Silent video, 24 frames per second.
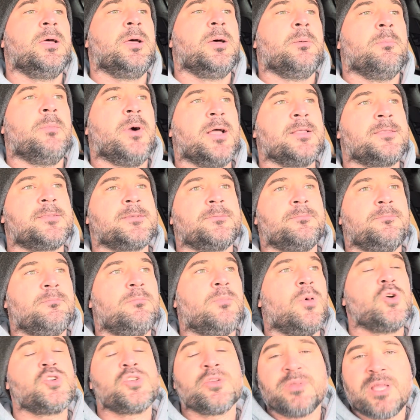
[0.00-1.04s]
but
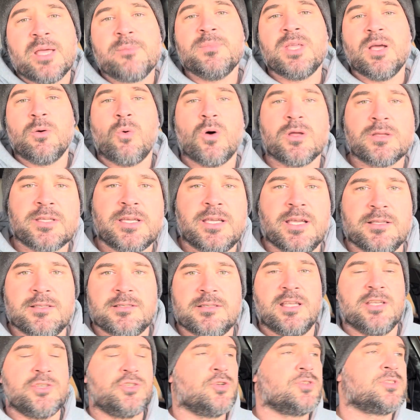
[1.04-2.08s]
most of them, they want kids.
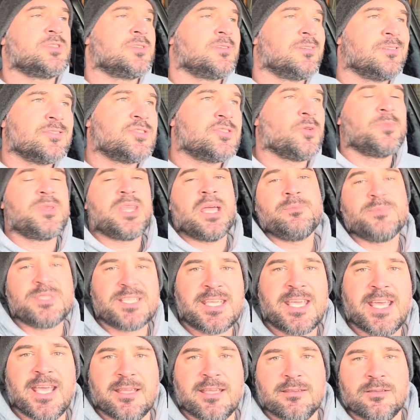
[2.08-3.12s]
They just sometimes
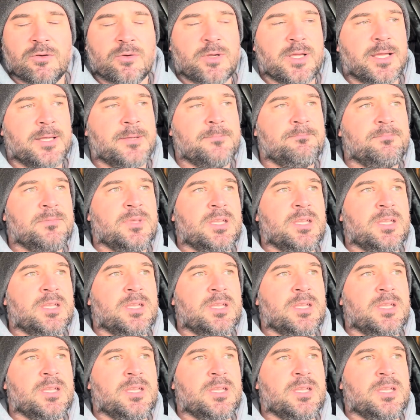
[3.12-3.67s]
can't, okay?